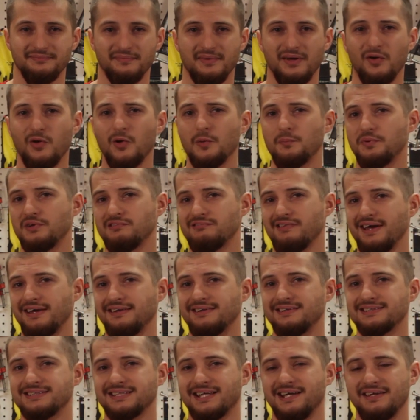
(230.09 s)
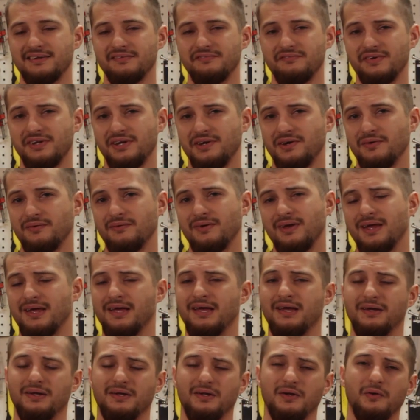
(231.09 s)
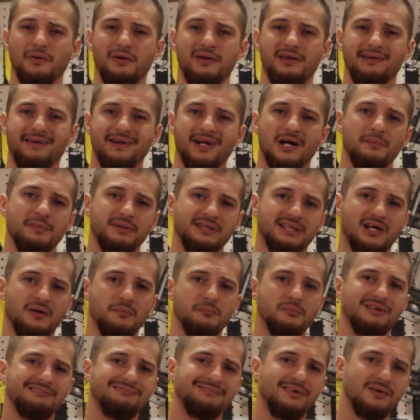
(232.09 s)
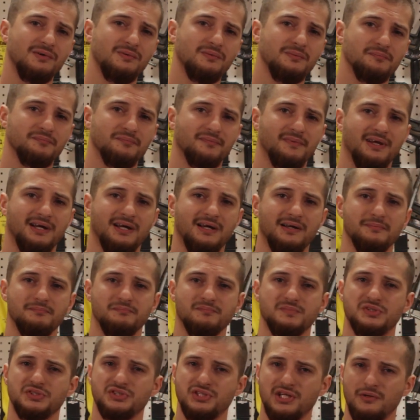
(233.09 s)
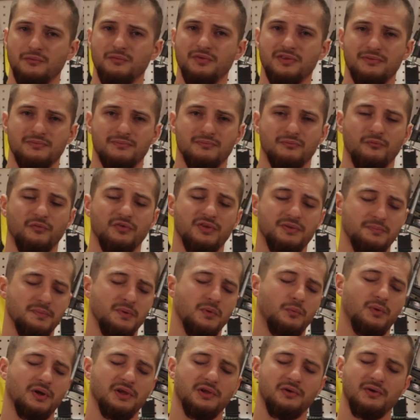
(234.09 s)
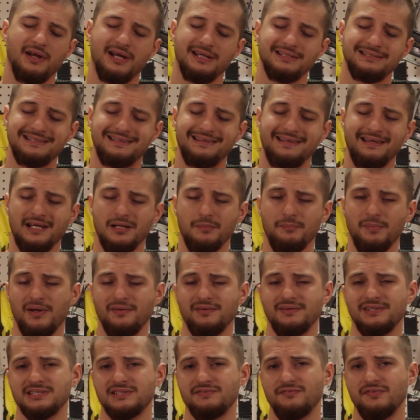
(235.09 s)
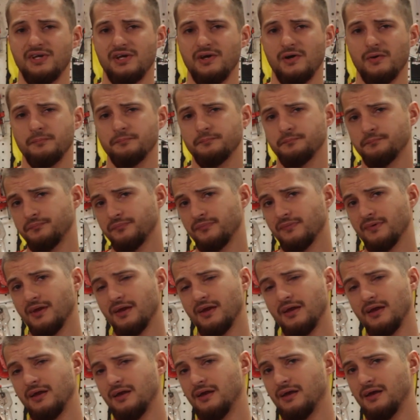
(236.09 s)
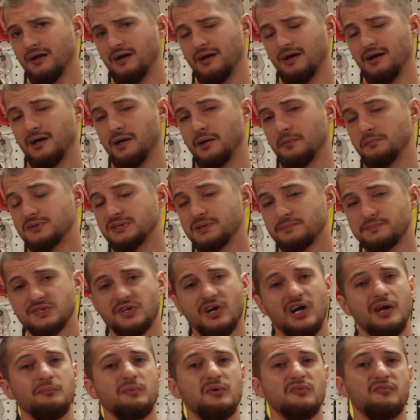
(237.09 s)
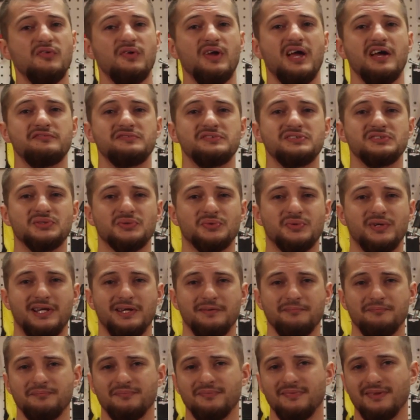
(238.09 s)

I hope you like this kind of video. Go ahead and comment down below. Uh, share with, with me what you guys think about this video. Uh, subscribe if you haven't already.